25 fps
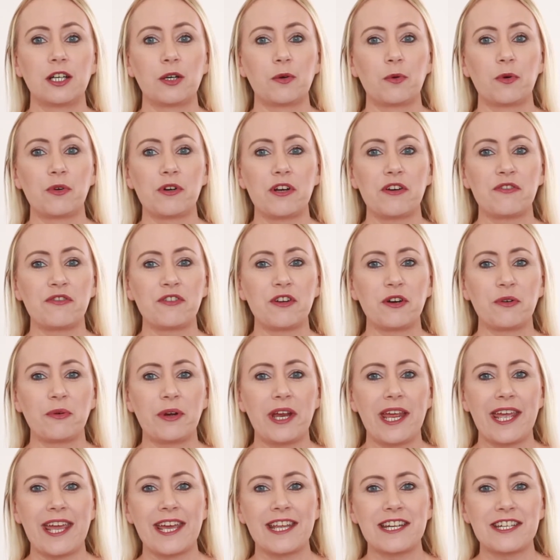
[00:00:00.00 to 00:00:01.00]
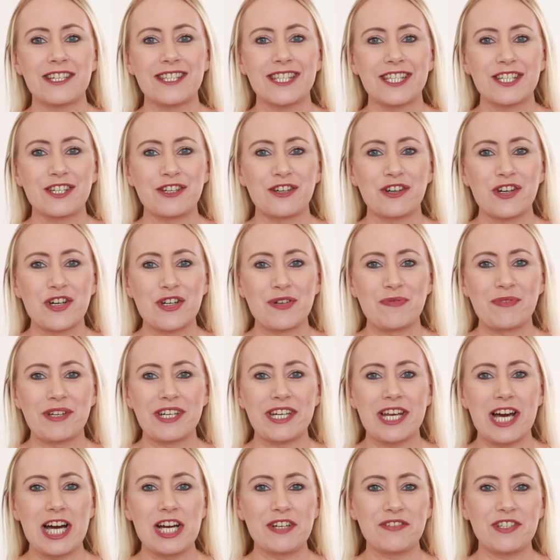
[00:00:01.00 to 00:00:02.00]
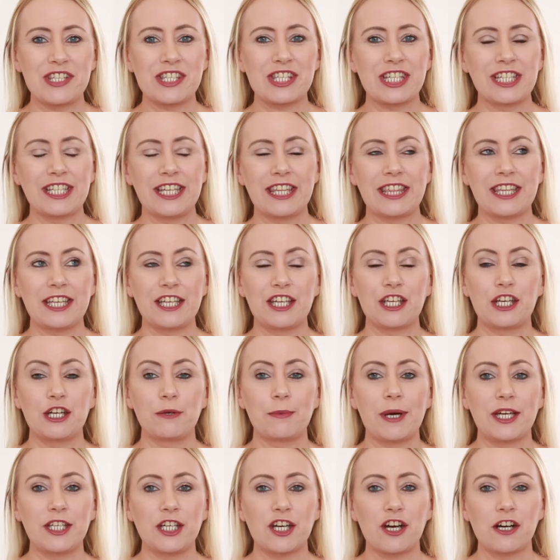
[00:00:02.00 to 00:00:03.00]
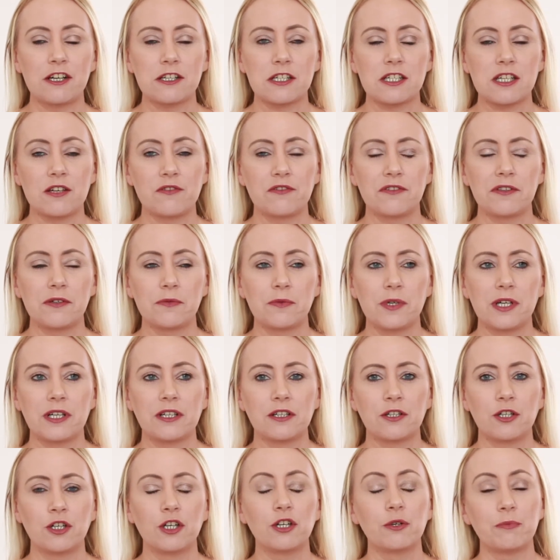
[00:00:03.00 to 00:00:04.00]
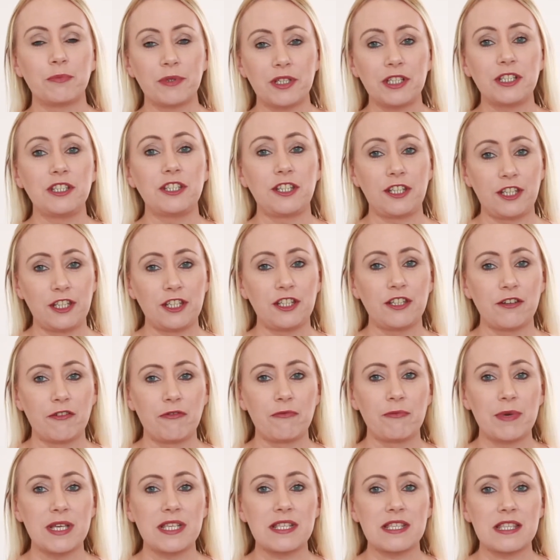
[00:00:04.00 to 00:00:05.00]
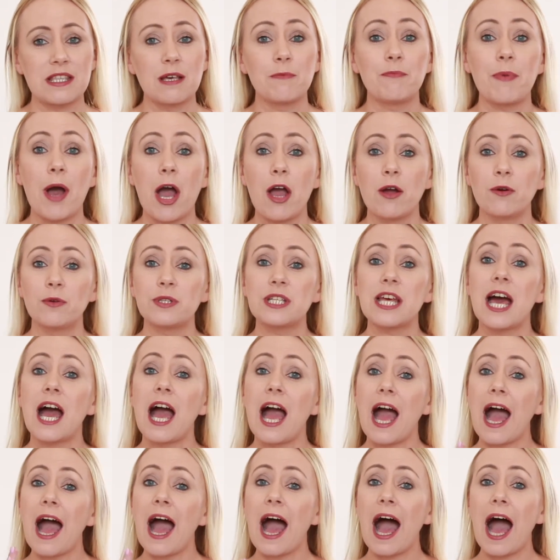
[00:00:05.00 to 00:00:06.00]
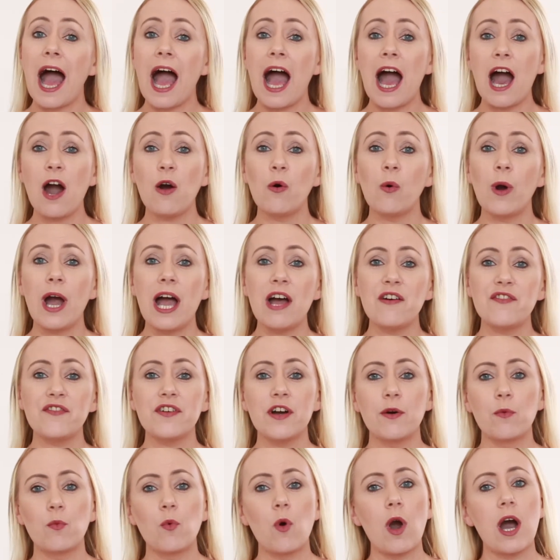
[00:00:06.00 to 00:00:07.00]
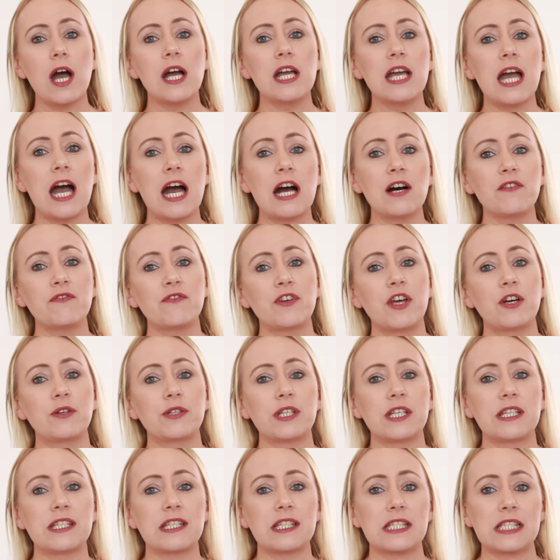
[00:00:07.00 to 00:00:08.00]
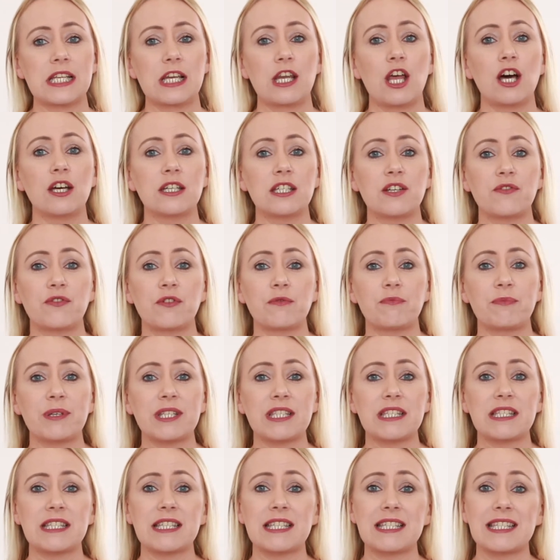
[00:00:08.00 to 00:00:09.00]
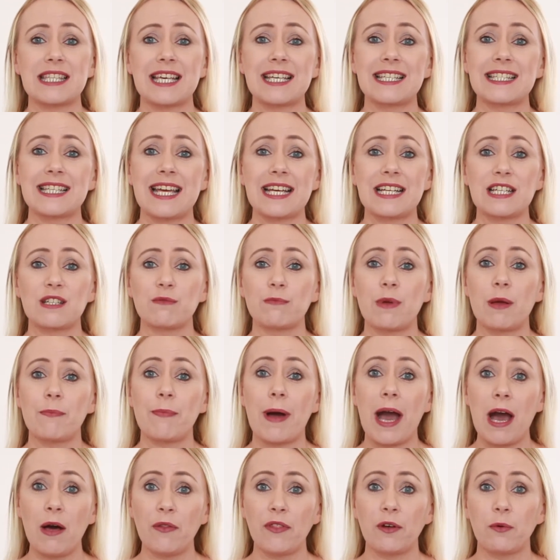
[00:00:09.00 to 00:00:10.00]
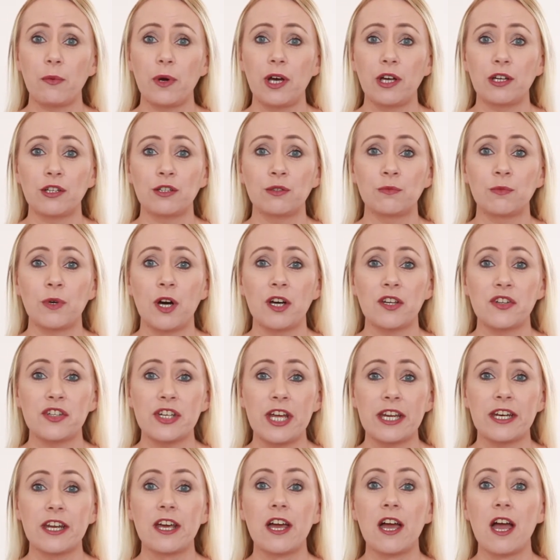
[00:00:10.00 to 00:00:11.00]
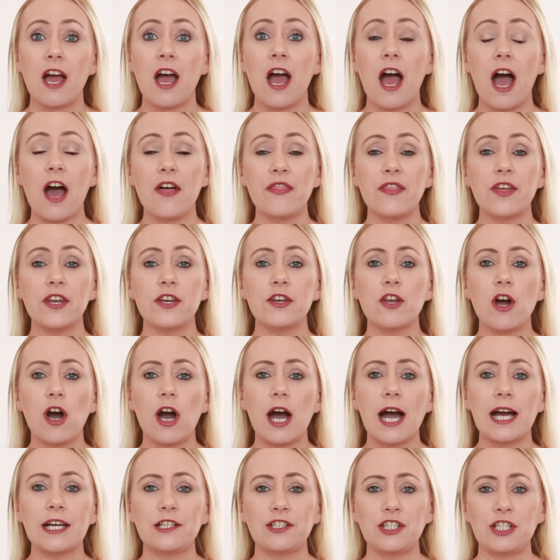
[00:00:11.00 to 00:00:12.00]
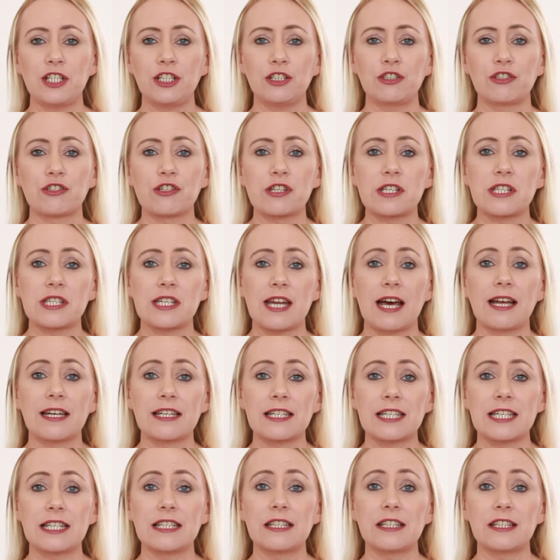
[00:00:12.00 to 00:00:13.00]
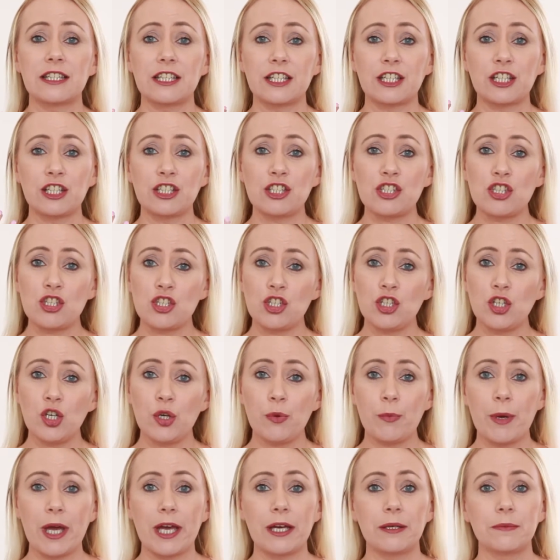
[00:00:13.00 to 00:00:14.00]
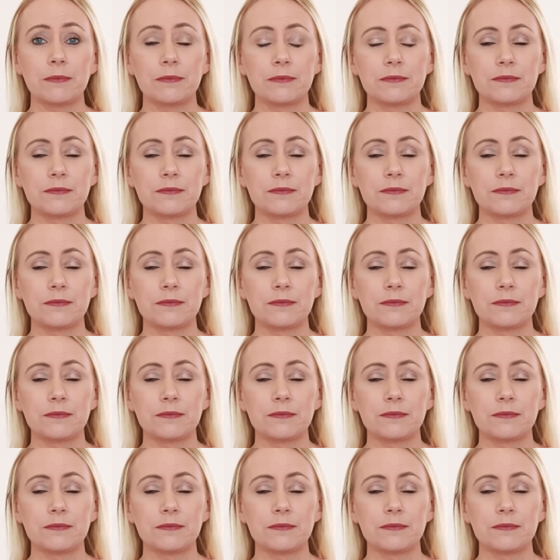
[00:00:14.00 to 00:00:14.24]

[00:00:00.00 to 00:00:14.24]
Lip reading: we're over a week into the tournament now. If you're suddenly thinking about your content for the World Cup, you've missed the boat. However, what I have noticed is a lot of different businesses that are saying to me about the World Cup content, and they're not actually understanding the consumer.